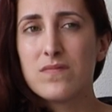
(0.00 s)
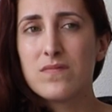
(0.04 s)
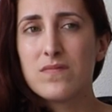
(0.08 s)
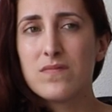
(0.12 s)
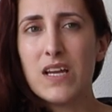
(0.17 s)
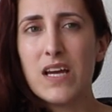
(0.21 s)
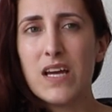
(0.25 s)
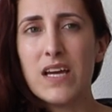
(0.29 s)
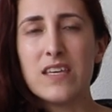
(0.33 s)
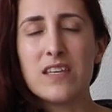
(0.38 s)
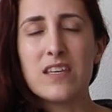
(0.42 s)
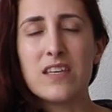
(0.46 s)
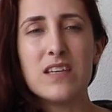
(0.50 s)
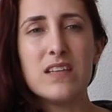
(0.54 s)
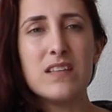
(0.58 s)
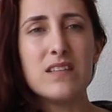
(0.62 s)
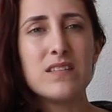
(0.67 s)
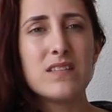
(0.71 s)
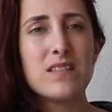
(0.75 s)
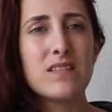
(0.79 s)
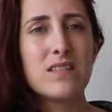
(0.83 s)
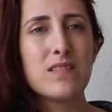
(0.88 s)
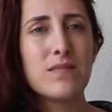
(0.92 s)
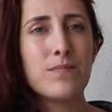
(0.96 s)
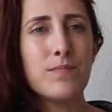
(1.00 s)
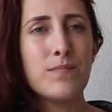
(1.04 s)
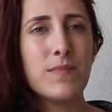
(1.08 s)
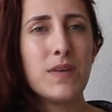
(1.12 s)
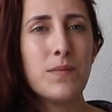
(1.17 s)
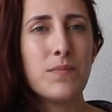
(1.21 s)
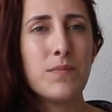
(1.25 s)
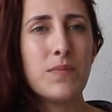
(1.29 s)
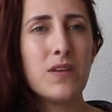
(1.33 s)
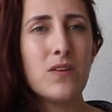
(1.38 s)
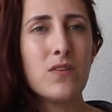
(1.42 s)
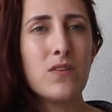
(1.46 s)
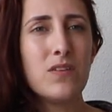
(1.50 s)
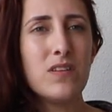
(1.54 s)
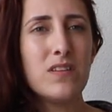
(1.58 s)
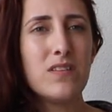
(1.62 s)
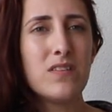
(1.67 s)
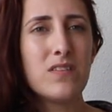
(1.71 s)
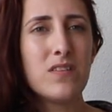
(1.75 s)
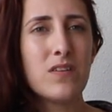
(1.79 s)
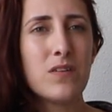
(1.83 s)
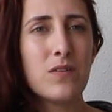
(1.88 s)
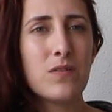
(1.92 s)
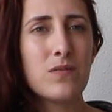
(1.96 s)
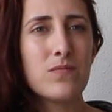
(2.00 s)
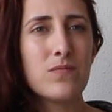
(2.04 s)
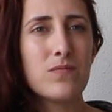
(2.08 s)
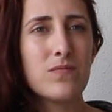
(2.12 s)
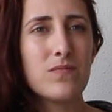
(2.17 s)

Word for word: Like it's maybe a little